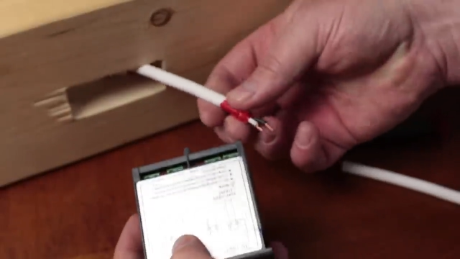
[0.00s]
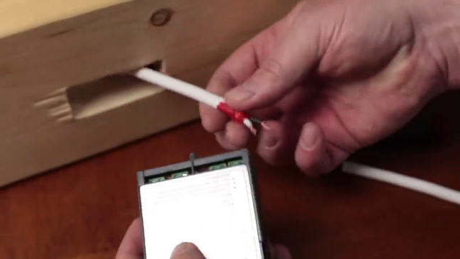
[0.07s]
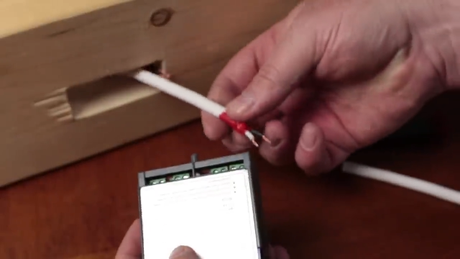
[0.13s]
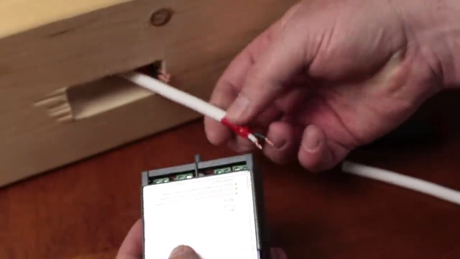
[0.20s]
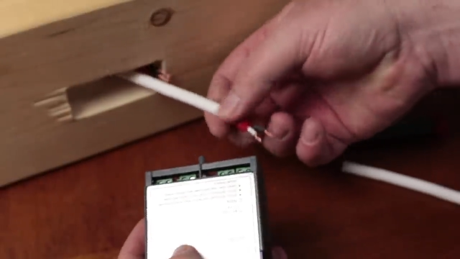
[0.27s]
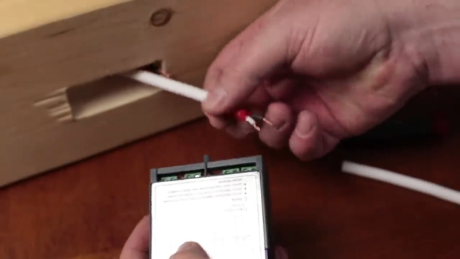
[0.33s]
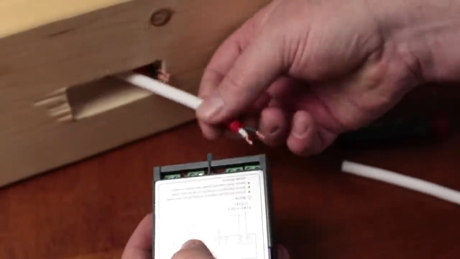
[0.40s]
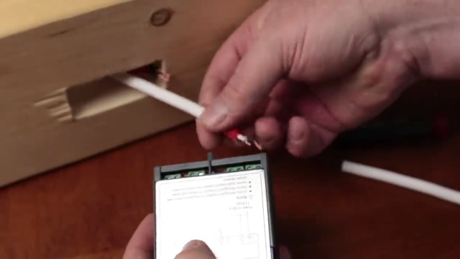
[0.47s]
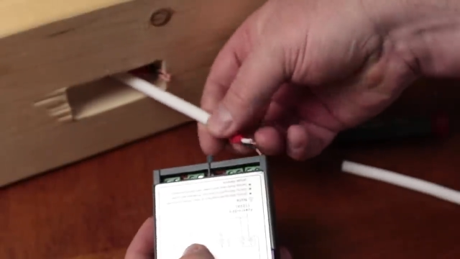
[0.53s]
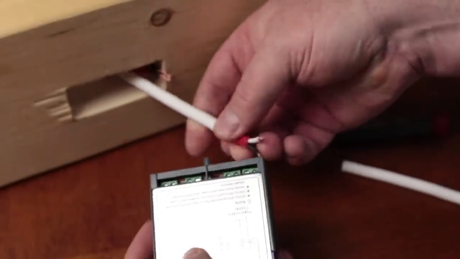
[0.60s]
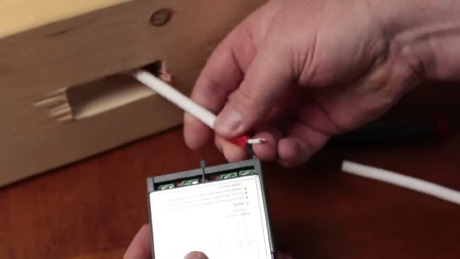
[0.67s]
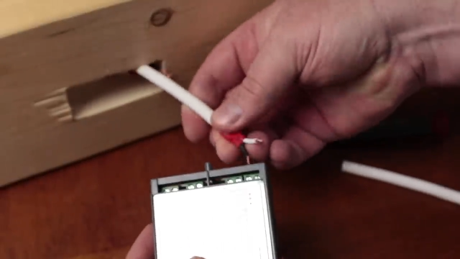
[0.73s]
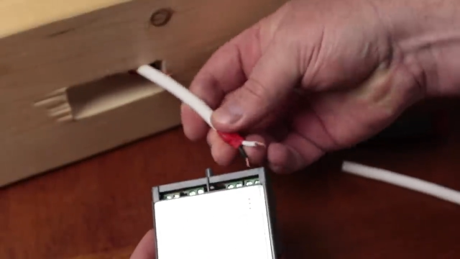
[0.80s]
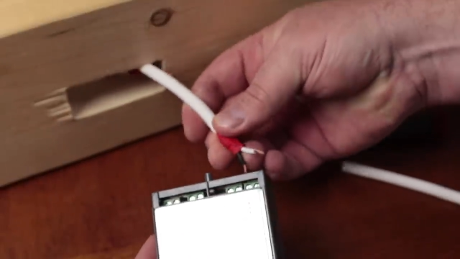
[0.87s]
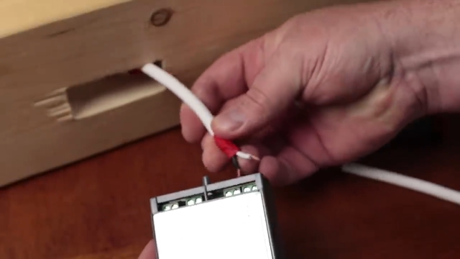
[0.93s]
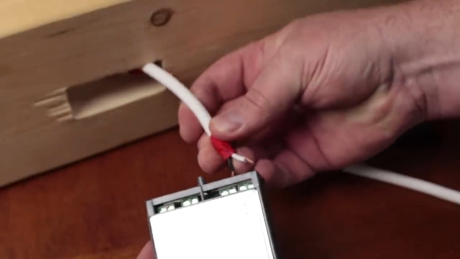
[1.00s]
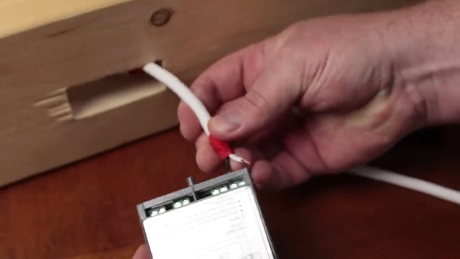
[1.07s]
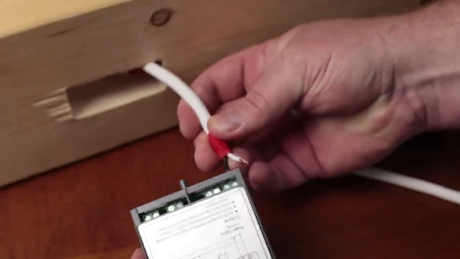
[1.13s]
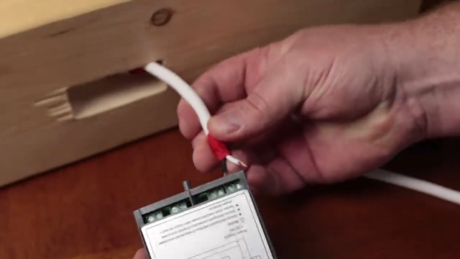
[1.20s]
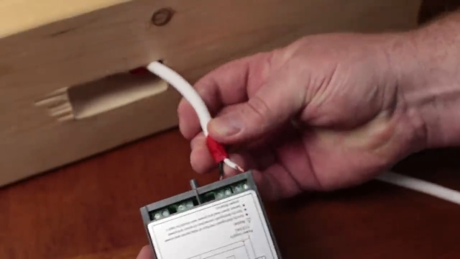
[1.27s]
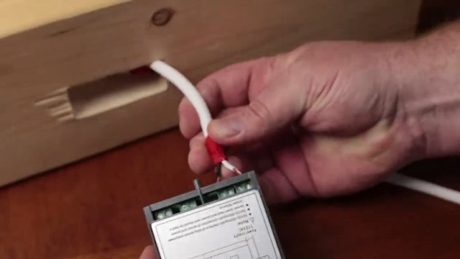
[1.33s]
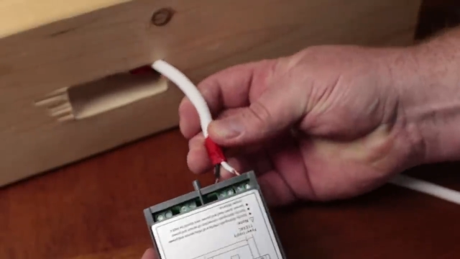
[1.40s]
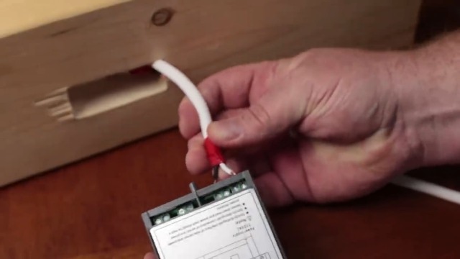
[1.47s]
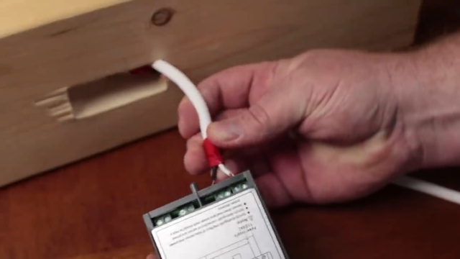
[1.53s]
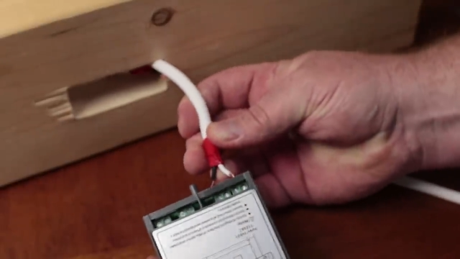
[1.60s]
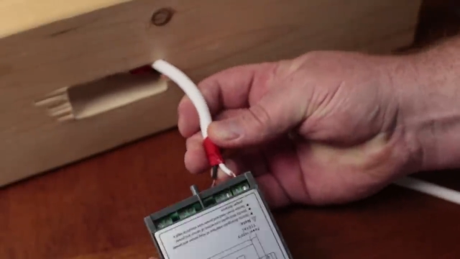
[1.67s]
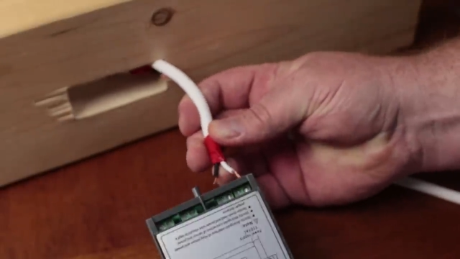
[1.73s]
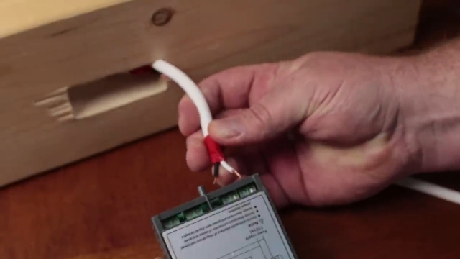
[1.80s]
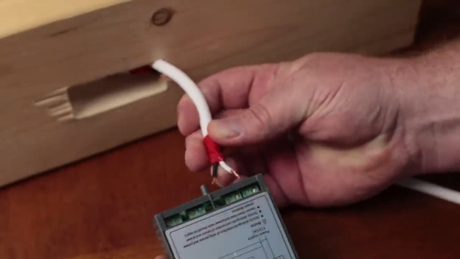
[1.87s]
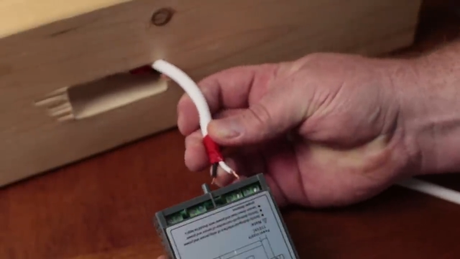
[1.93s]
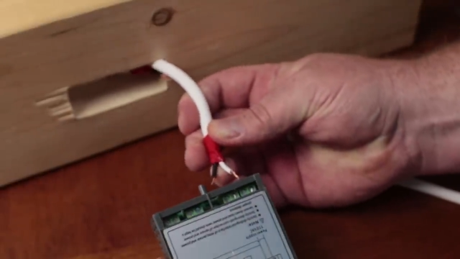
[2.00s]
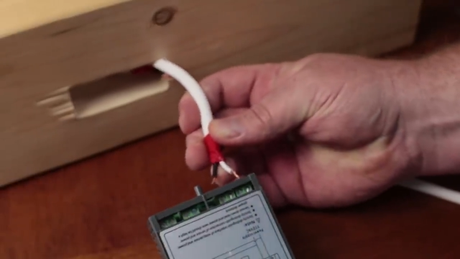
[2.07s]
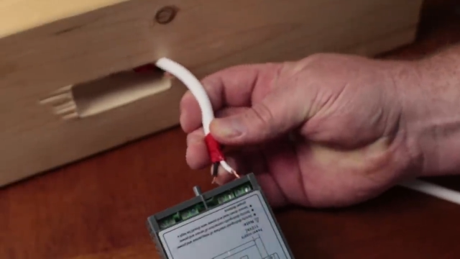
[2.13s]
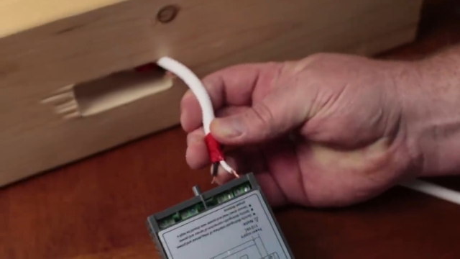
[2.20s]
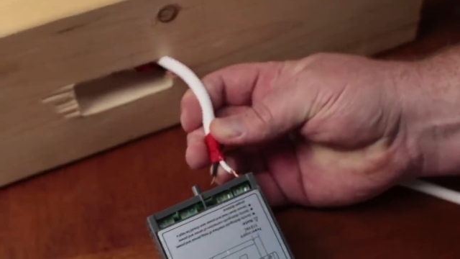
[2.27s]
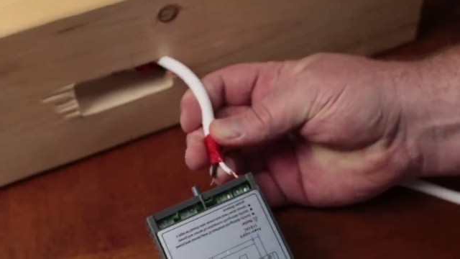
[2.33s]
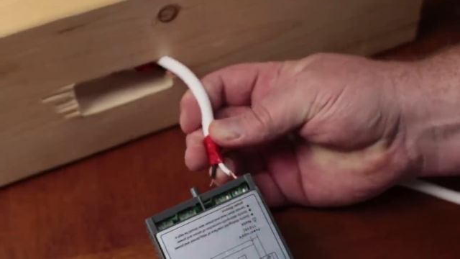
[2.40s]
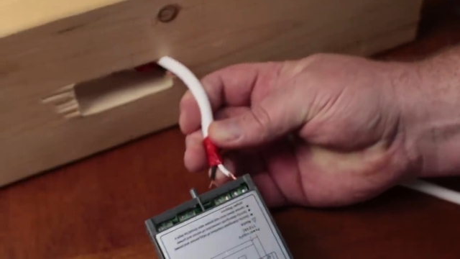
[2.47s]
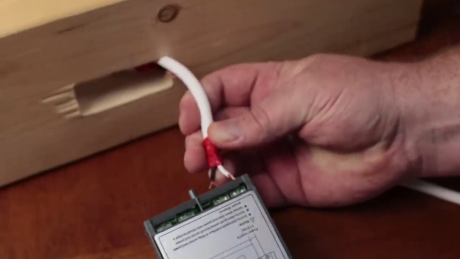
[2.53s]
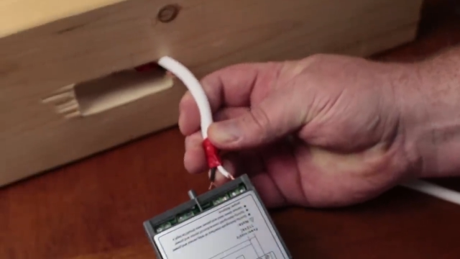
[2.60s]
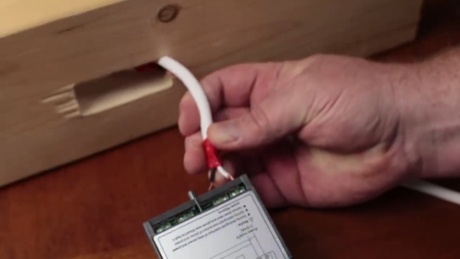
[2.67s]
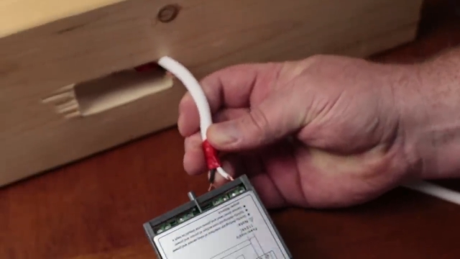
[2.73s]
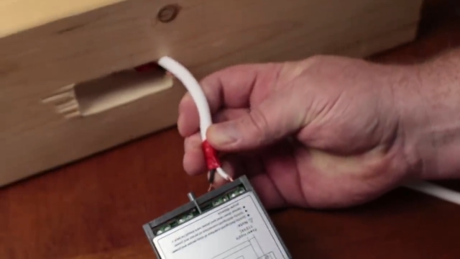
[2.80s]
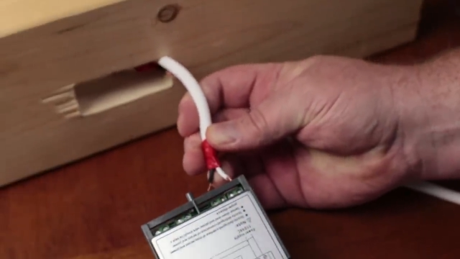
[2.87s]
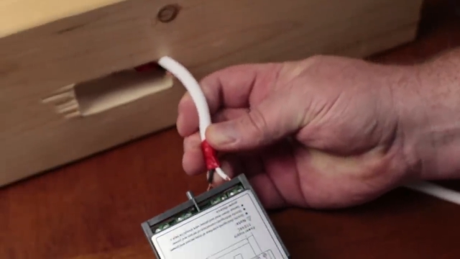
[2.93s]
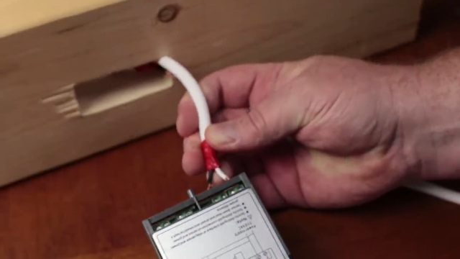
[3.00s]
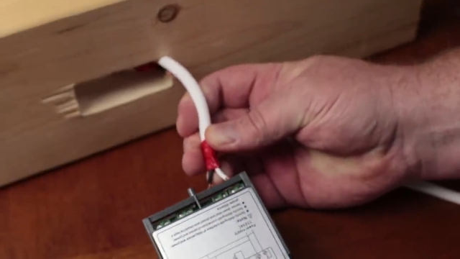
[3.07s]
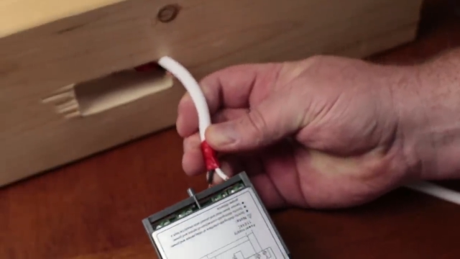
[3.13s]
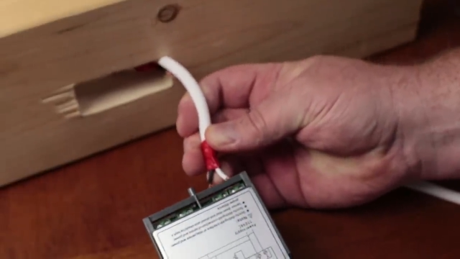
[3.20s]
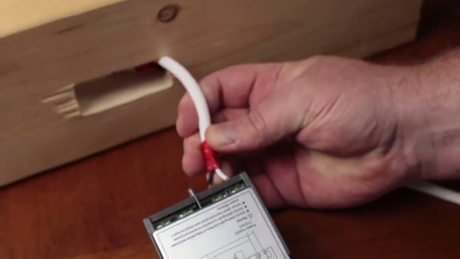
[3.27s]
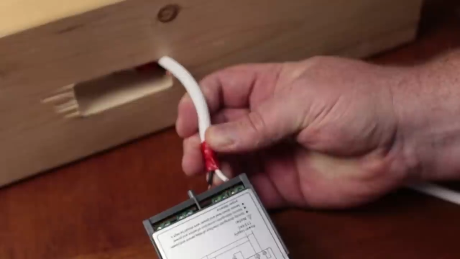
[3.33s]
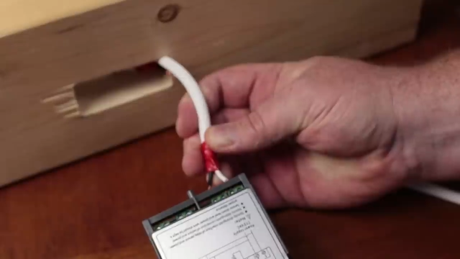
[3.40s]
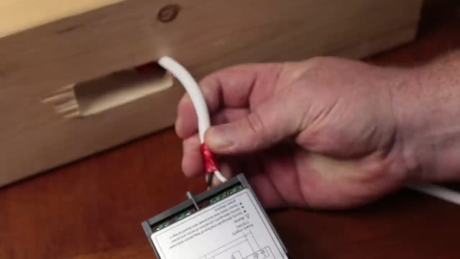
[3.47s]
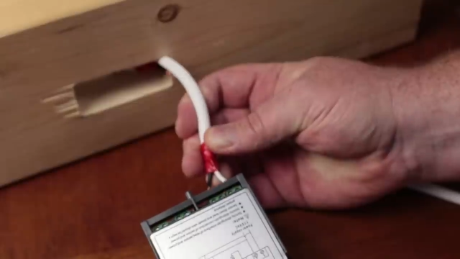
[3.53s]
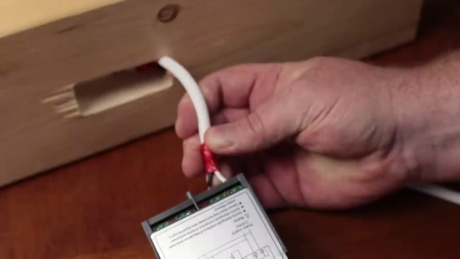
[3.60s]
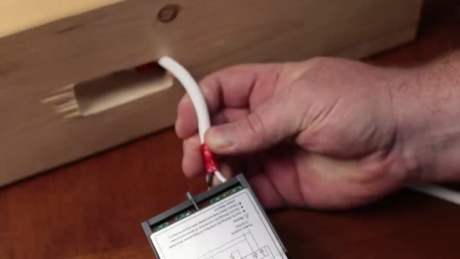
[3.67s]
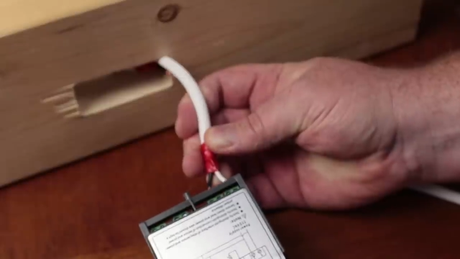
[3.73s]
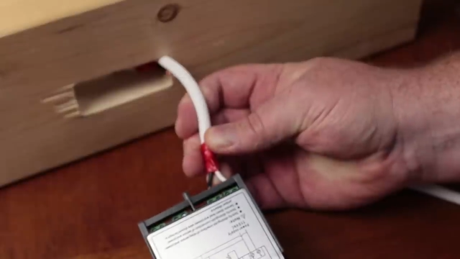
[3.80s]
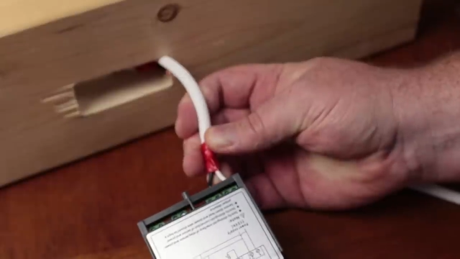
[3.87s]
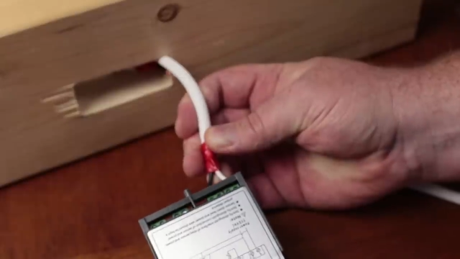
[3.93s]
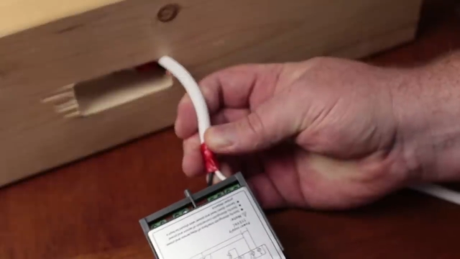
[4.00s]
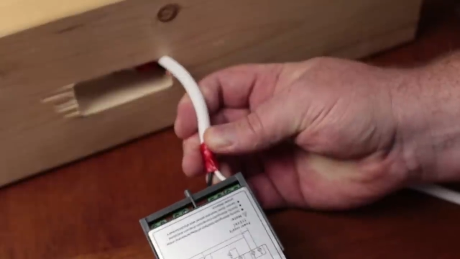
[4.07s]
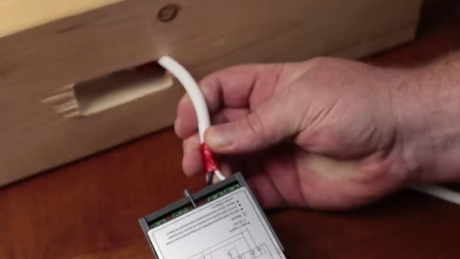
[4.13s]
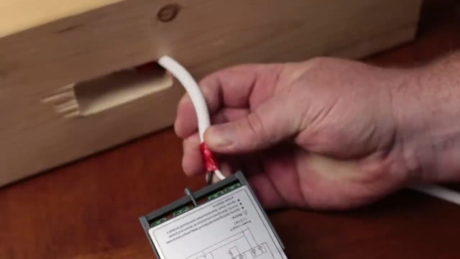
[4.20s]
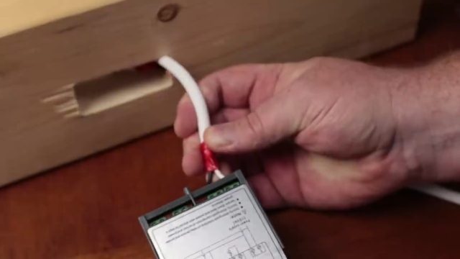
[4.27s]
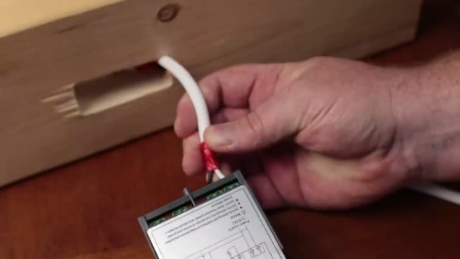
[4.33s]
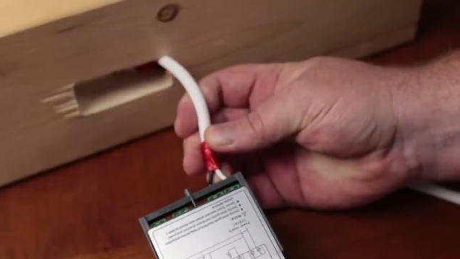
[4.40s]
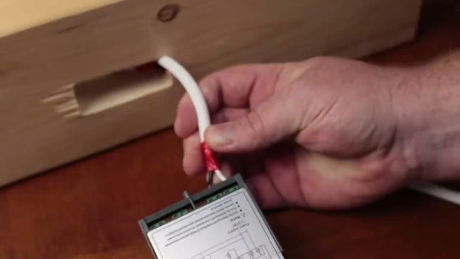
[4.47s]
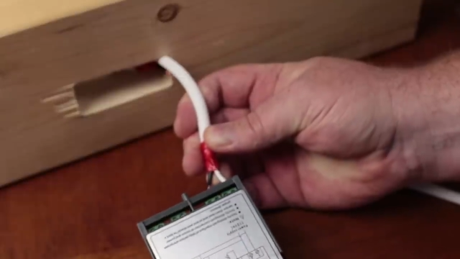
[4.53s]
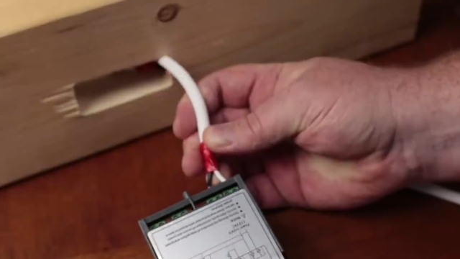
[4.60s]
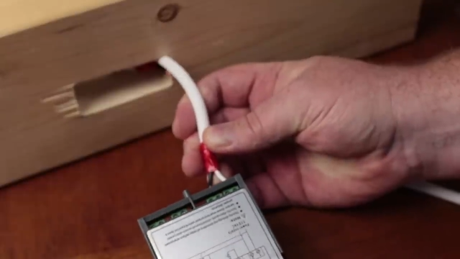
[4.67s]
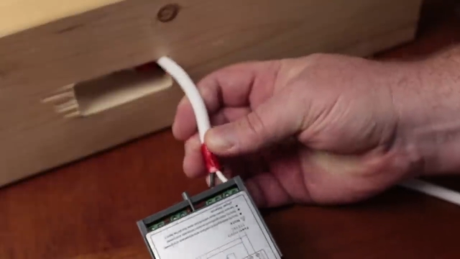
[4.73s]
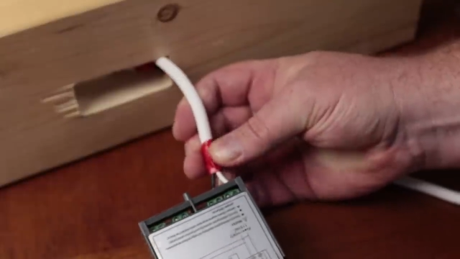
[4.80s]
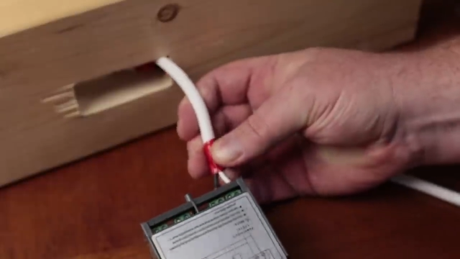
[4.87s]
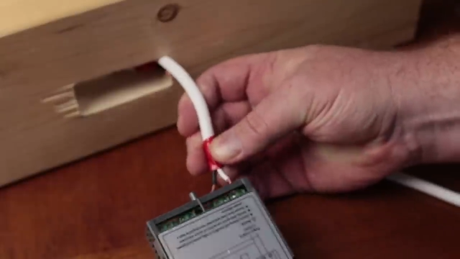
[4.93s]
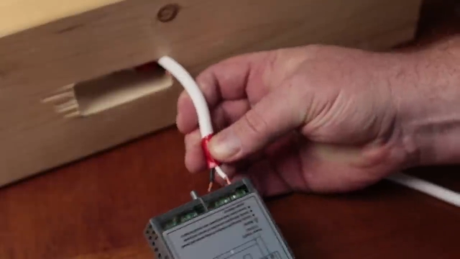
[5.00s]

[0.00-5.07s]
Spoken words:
No face is visible, so there are no lips to read.